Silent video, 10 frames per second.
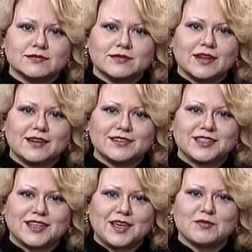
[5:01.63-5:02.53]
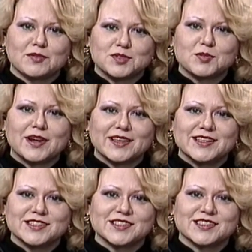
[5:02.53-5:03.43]
Kathy. Uh, uh,
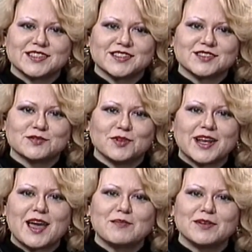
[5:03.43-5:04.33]
we, we were going to say hello